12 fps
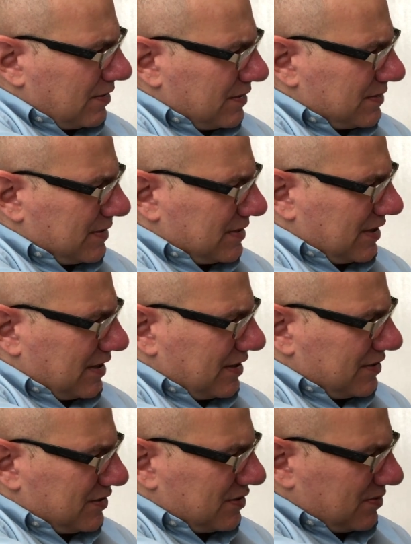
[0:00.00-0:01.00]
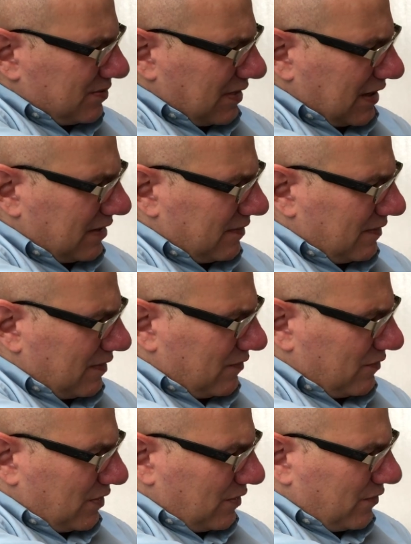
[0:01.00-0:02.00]
This is just like a
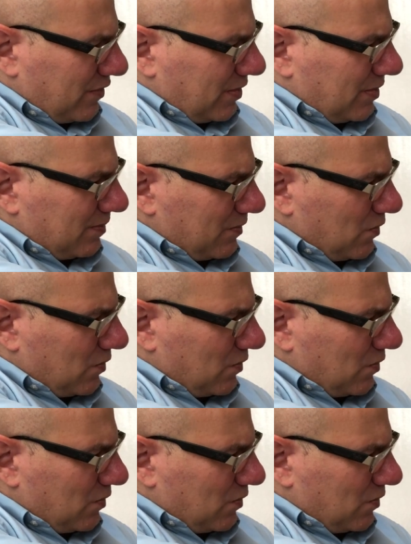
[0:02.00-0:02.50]
very